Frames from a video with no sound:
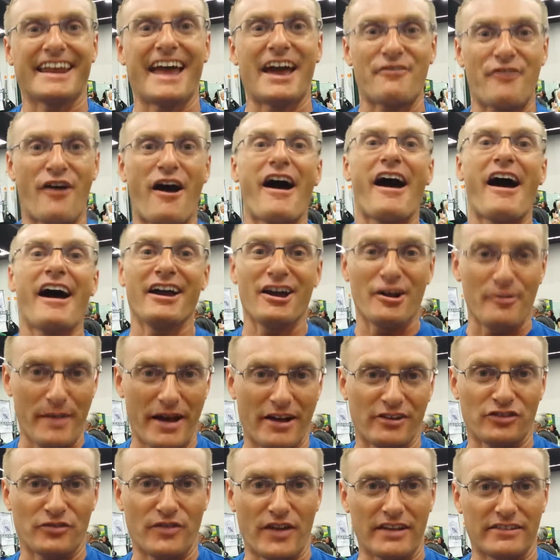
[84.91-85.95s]
that have higher
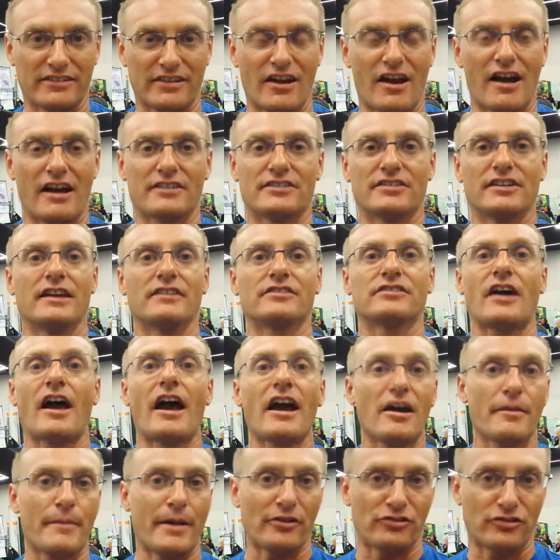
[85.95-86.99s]
amounts of antioxidants,
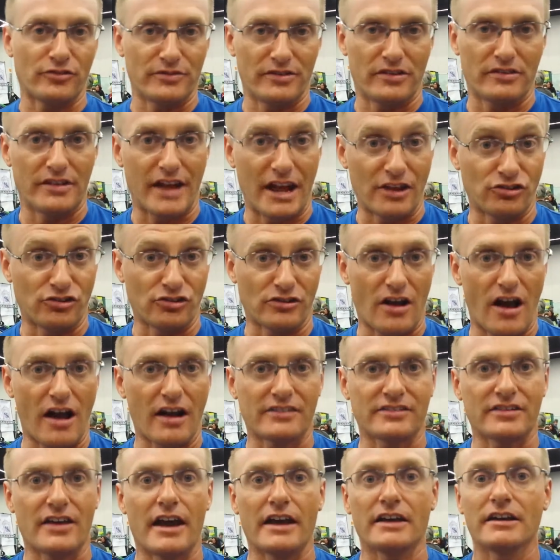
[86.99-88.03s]
higher amounts of nitric
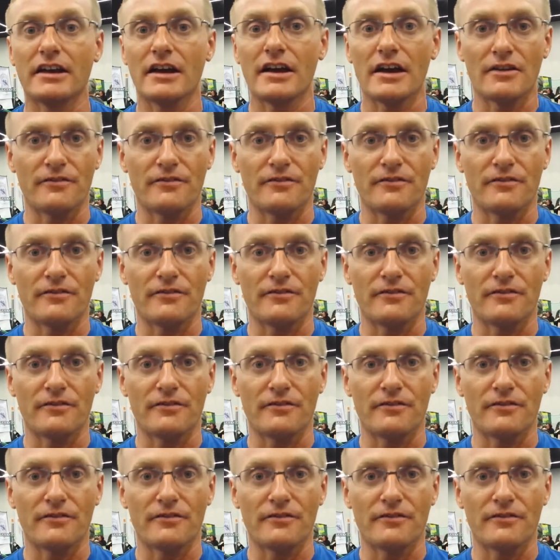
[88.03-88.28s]
oxide,